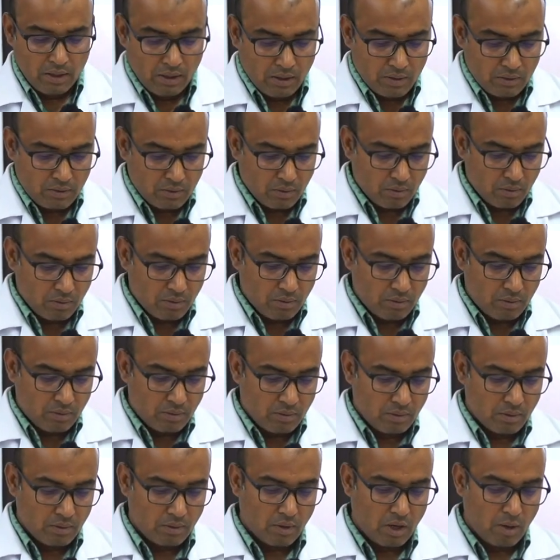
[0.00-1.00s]
So,
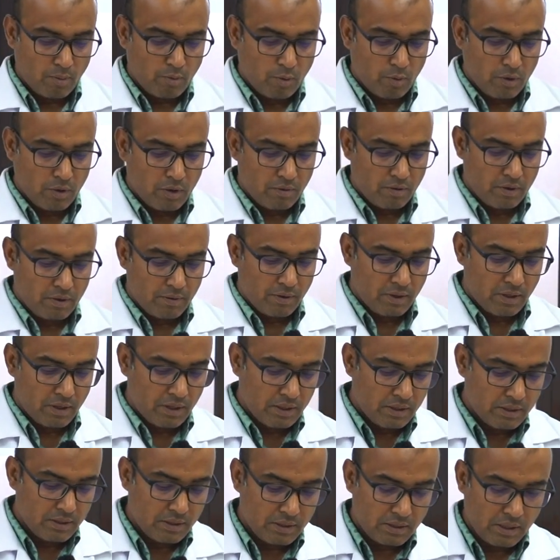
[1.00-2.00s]
the upper border of liver
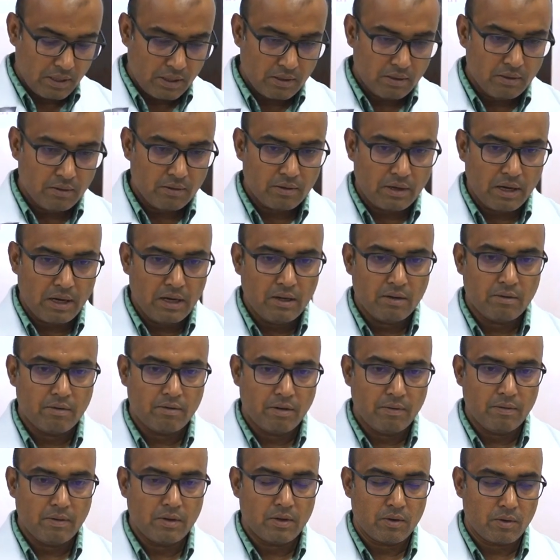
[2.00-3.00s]
dullness is at the right
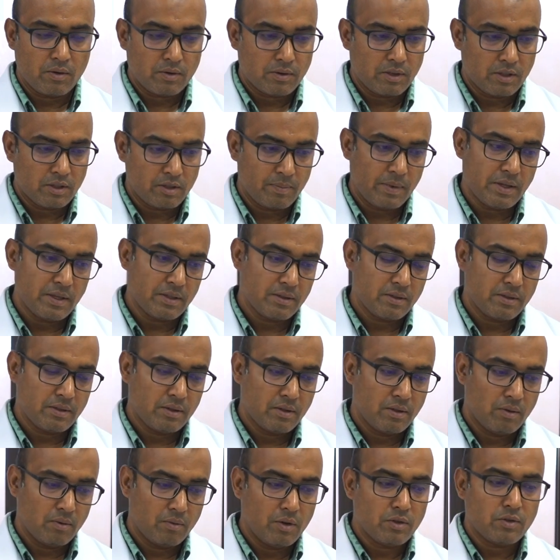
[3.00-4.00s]
fifth intercostal space.
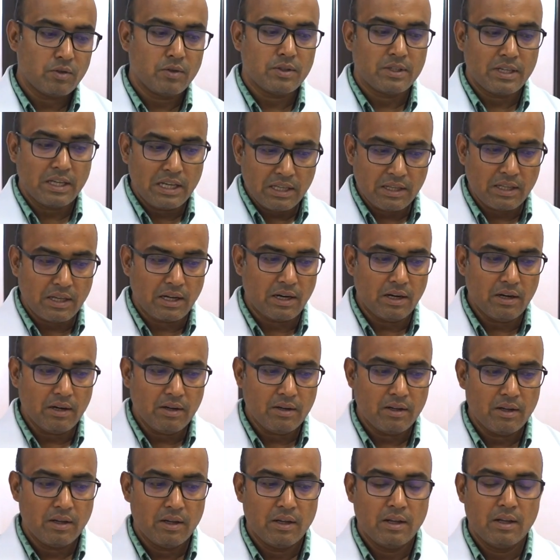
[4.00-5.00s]
Once you say
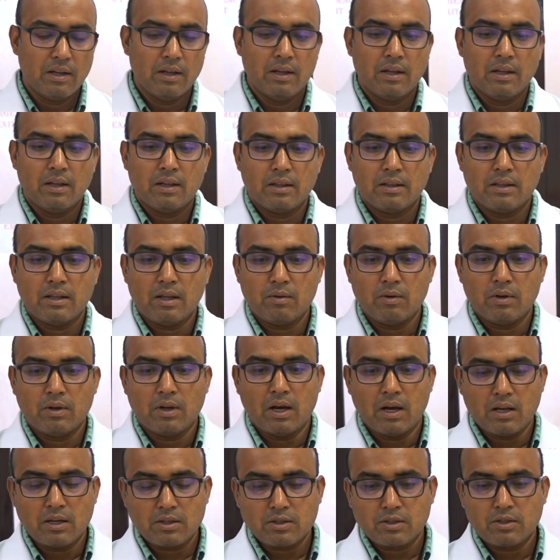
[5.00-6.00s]
that, then we'll
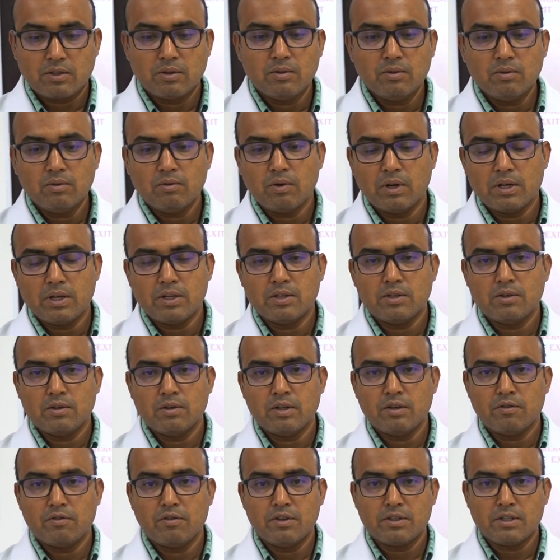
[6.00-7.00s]
ask you, what is
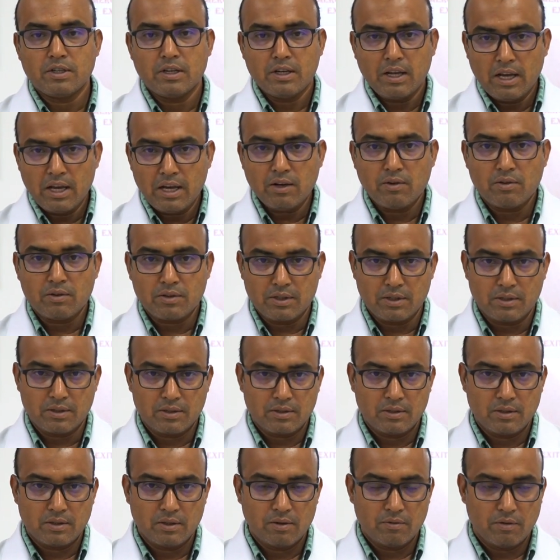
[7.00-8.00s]
your differential
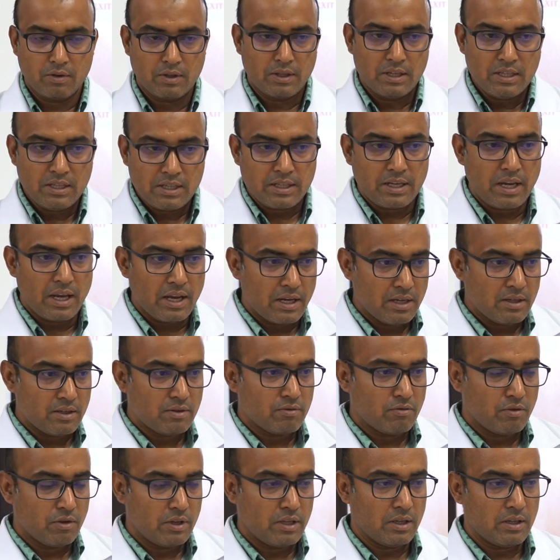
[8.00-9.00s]
diagnosis? For this
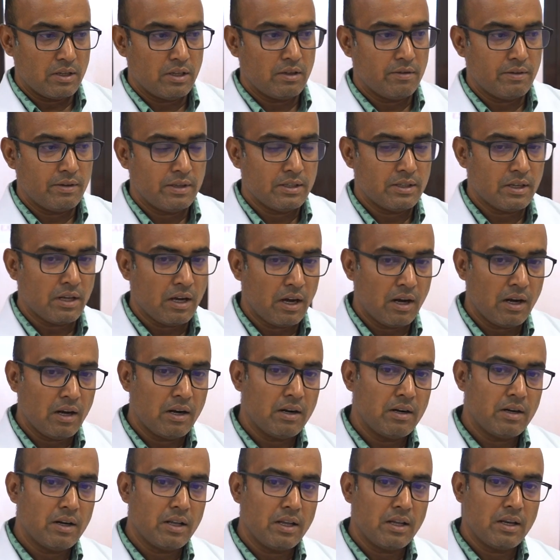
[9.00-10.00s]
case, where the liver is
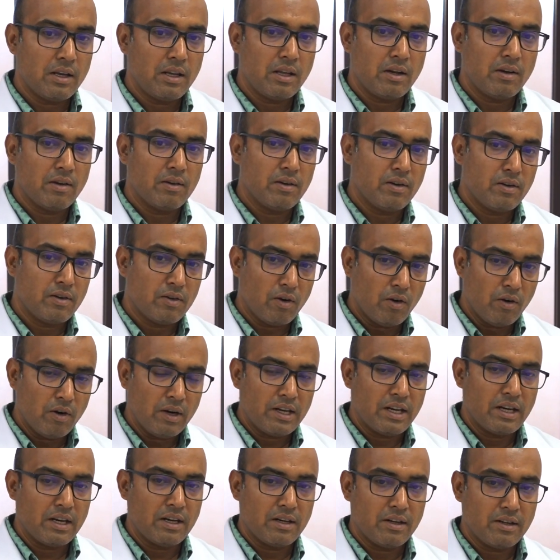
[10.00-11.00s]
hard, irregular,
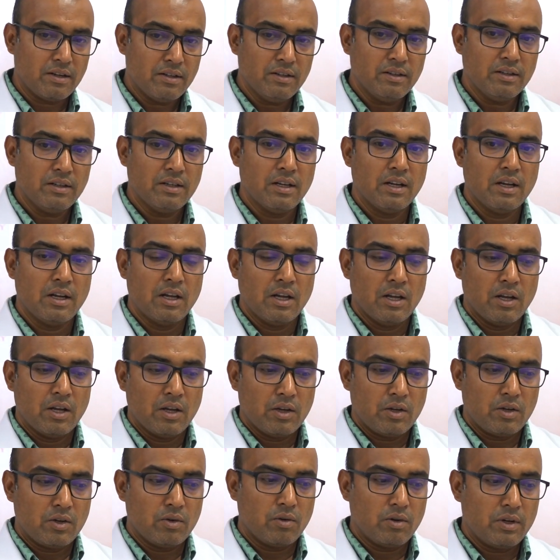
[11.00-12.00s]
non-tender,
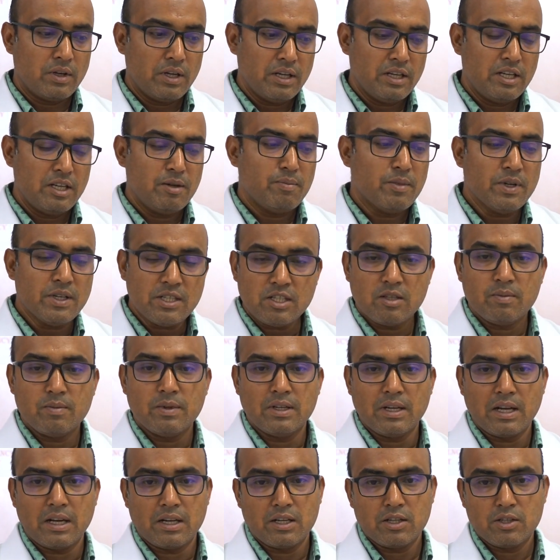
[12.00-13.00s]
your DD must
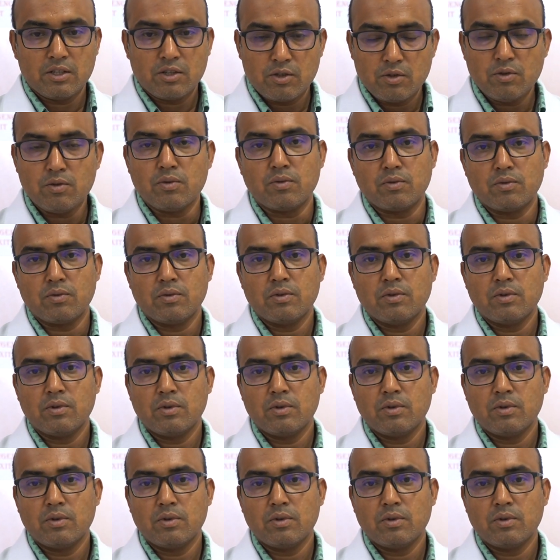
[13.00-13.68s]
be at least 2.